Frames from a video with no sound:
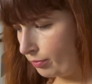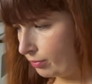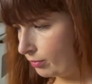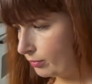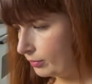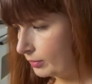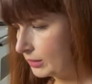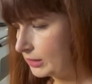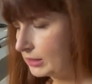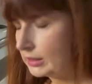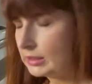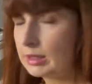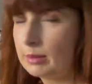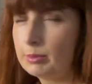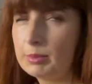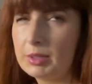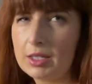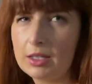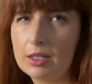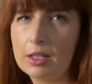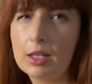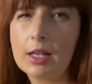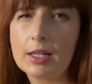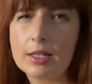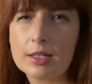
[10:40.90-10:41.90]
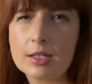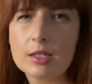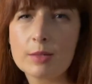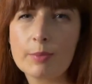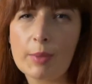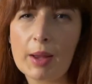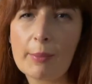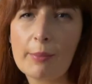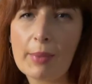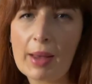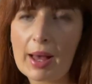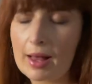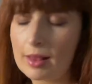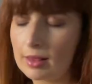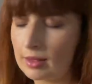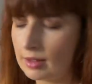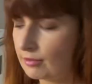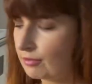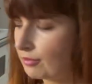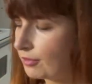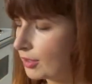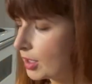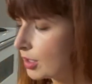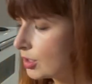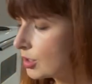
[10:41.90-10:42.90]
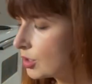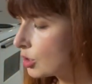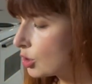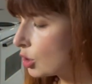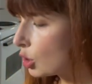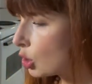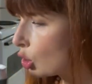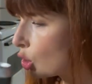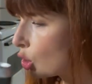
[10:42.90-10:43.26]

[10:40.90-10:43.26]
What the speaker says: well, let me cleanse my palate first.